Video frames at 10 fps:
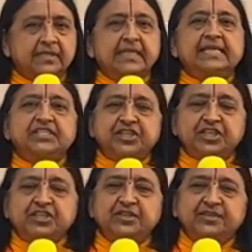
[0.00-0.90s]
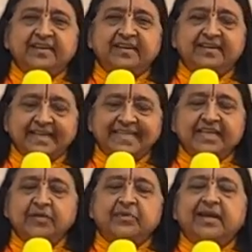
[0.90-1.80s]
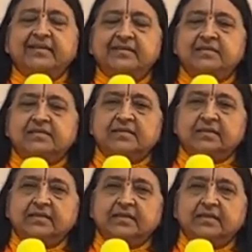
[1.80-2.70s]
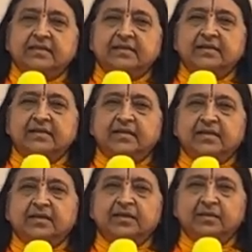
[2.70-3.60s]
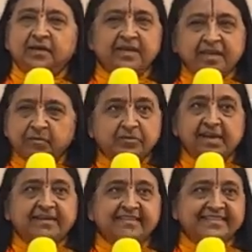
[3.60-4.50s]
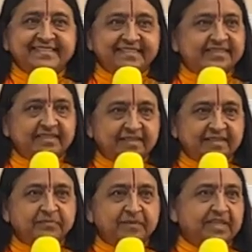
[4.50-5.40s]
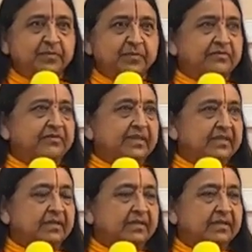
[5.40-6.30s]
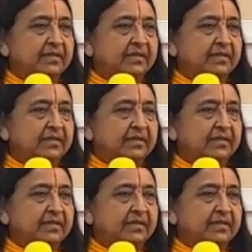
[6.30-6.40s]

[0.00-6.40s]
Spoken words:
diligent and daily practice. Again, practice makes perfect.